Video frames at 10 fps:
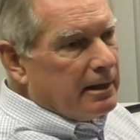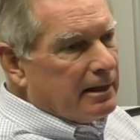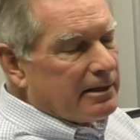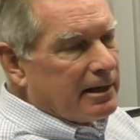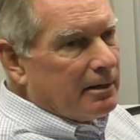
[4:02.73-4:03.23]

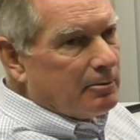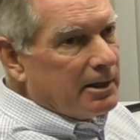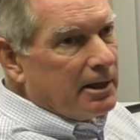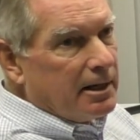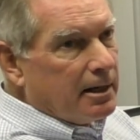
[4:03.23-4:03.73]
that's got a
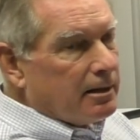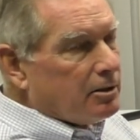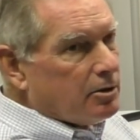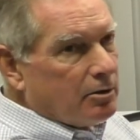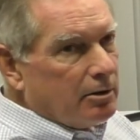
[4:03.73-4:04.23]
relay on it
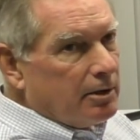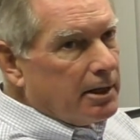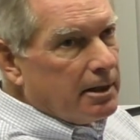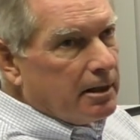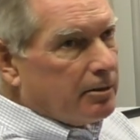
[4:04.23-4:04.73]
to turn a
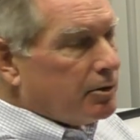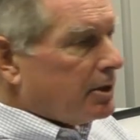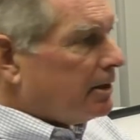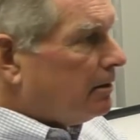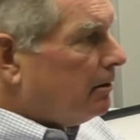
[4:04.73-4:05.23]
light on or
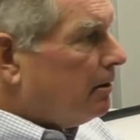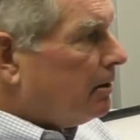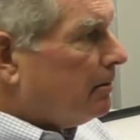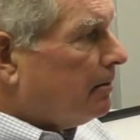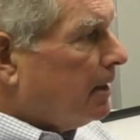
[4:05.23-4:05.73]
sound an
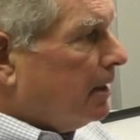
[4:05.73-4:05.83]
alarm